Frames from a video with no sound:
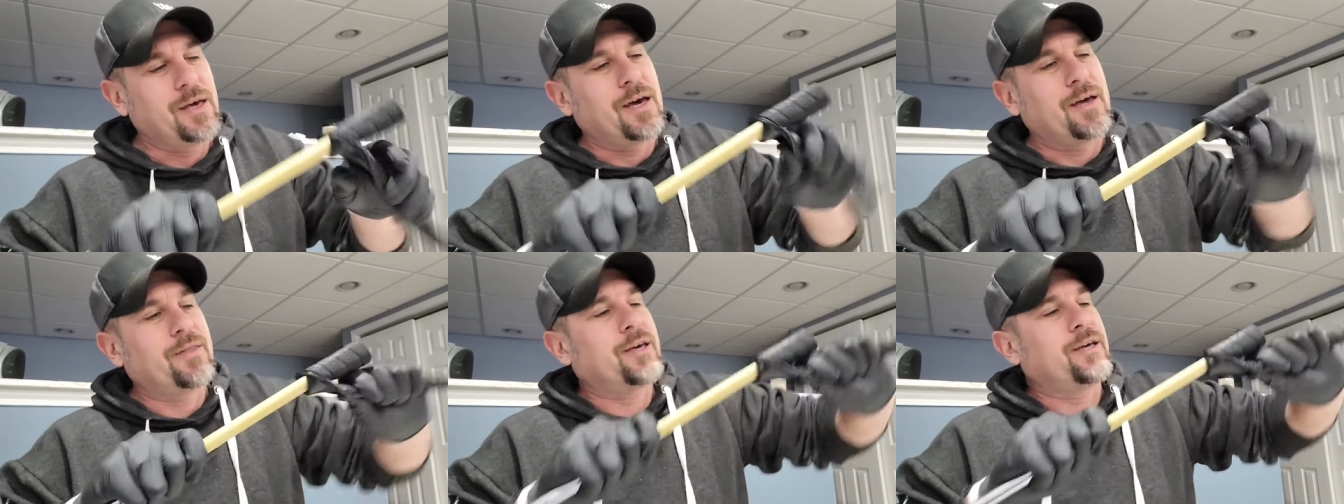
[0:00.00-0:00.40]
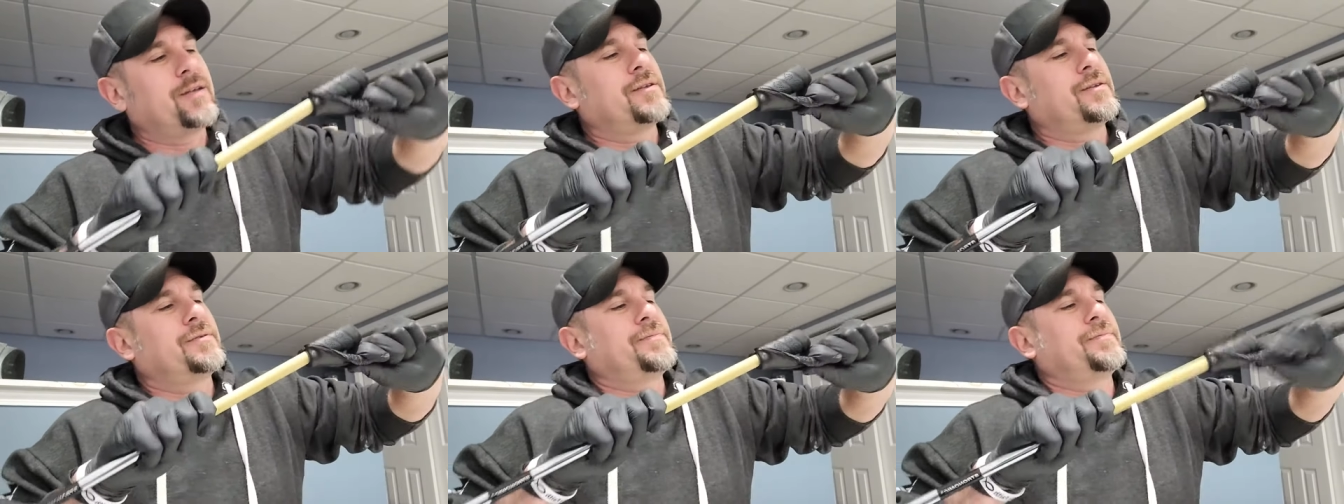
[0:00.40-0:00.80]
And
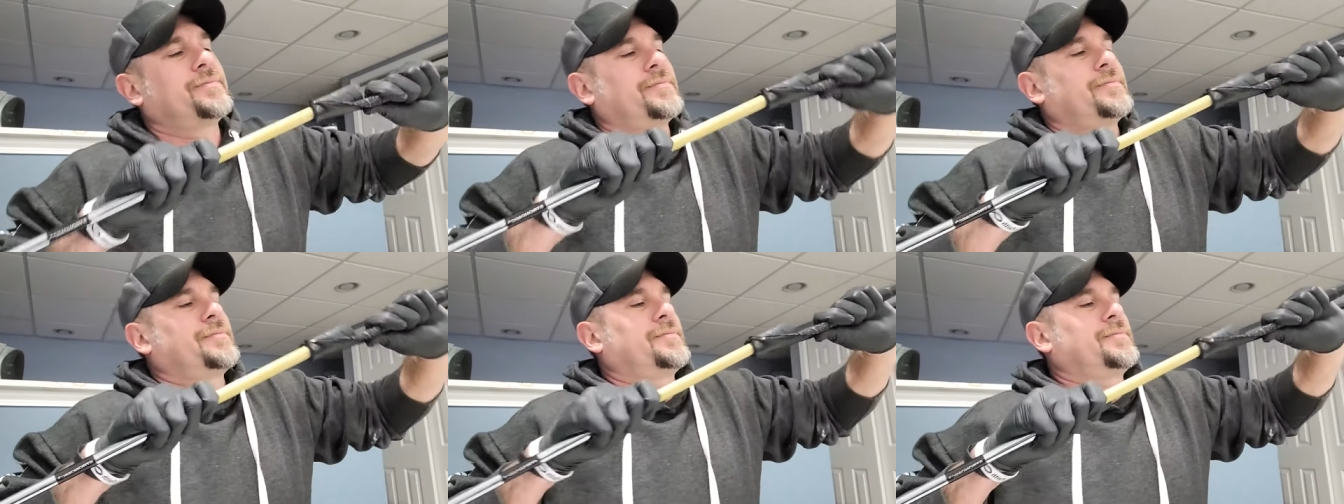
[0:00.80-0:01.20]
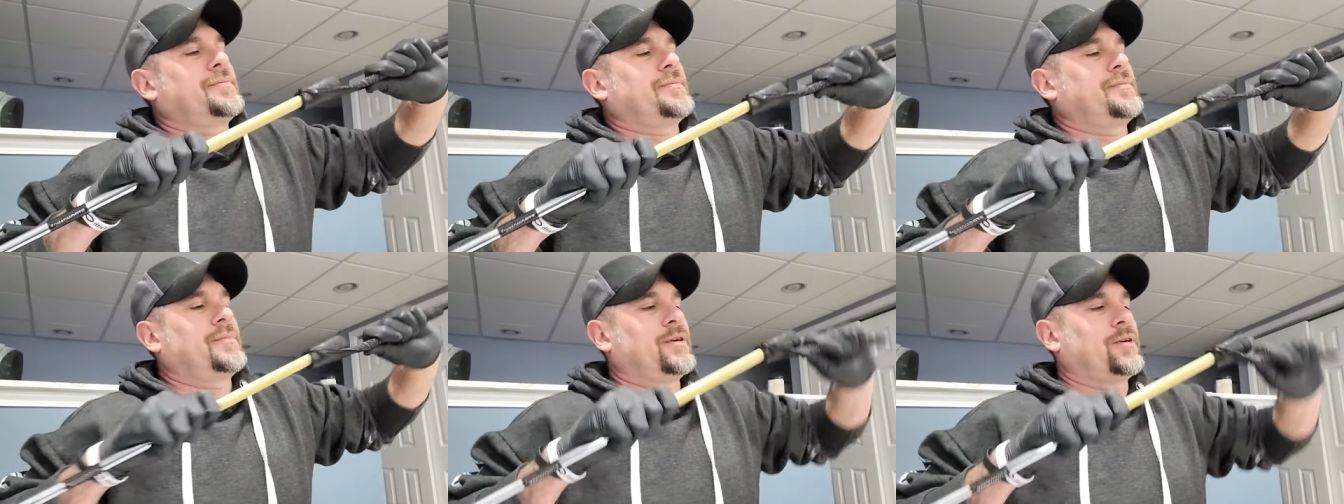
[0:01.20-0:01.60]
then
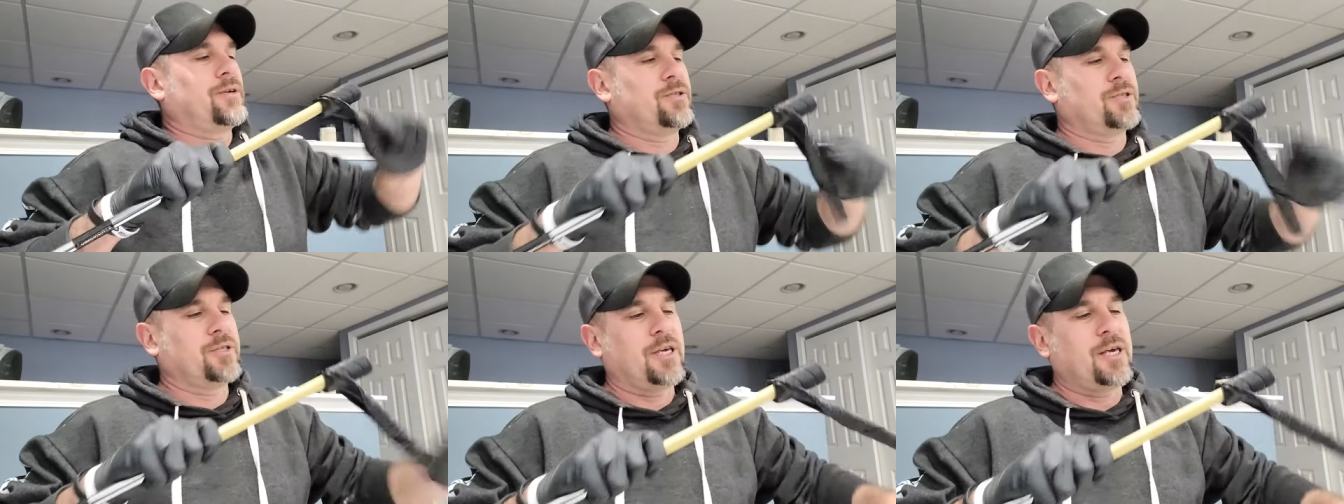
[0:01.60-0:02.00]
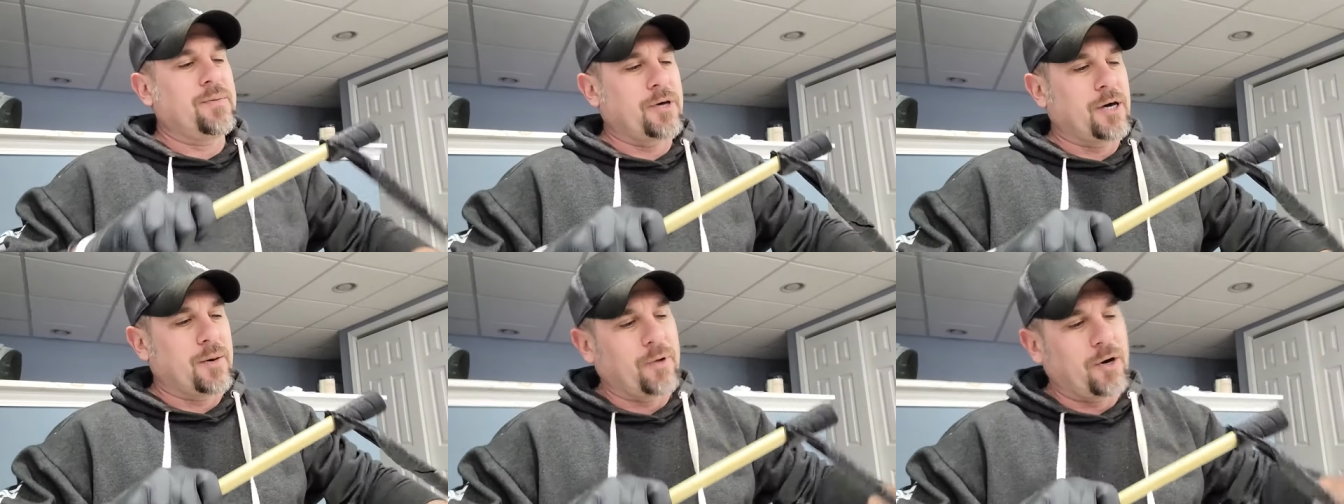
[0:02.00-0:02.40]
it'll just keep
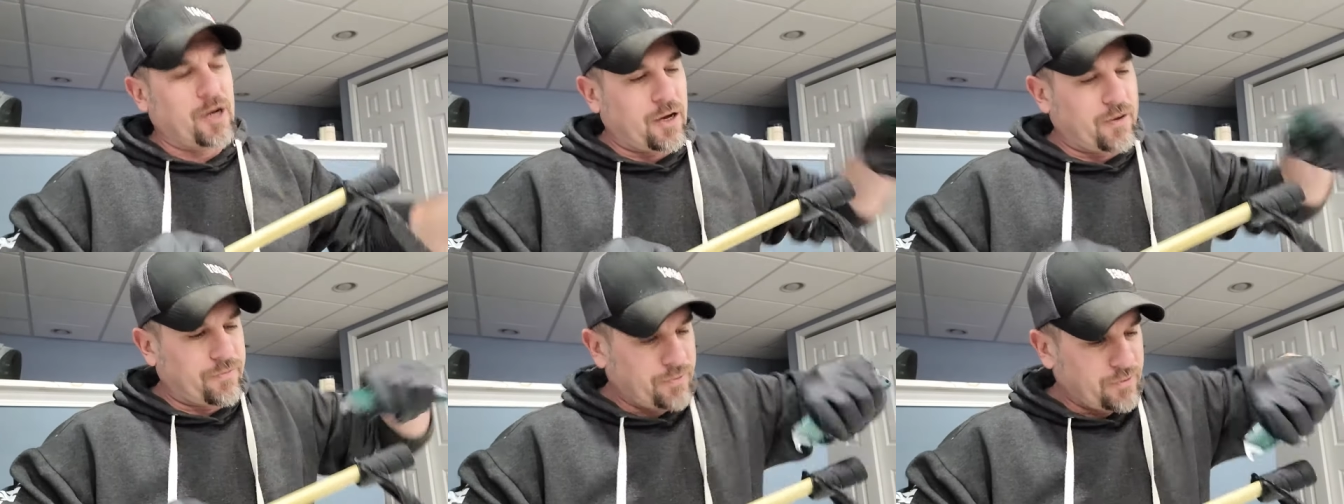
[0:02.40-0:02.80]
coming off.